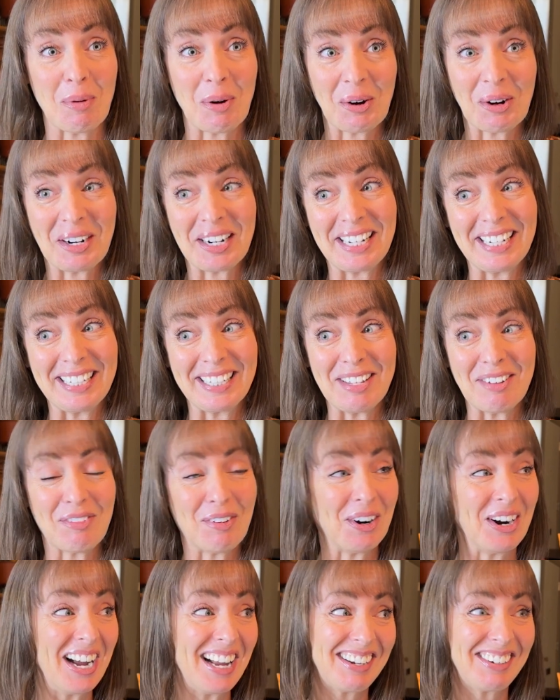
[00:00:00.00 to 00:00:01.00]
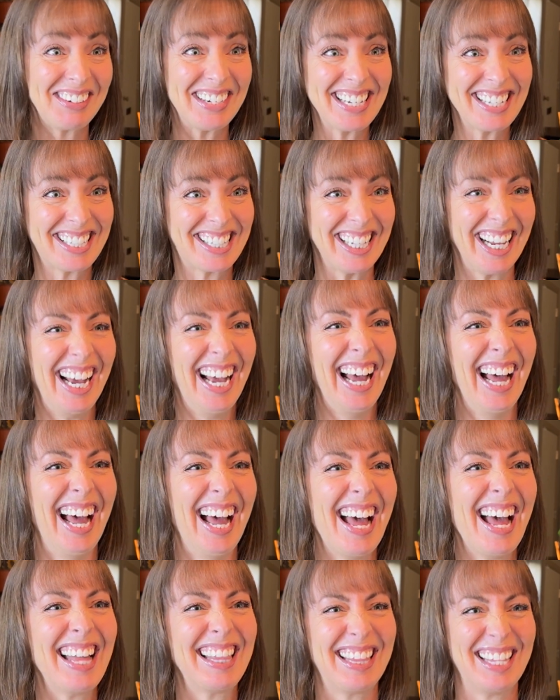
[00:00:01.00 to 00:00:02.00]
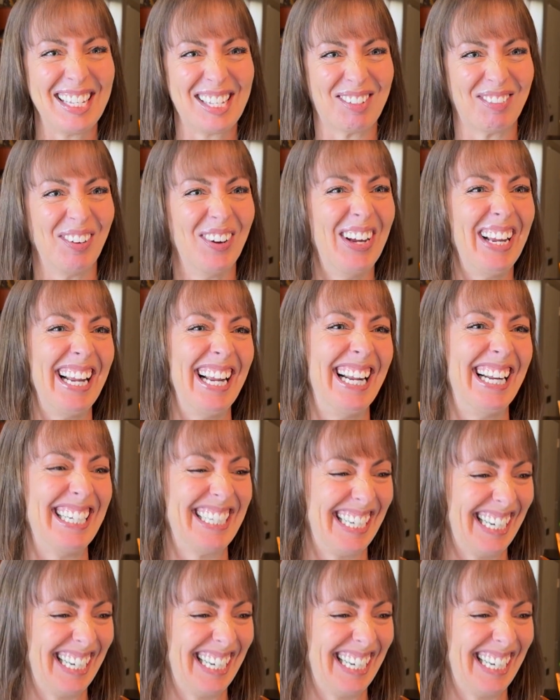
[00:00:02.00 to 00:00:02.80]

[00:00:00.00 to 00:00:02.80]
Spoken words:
already in the 400s at this point.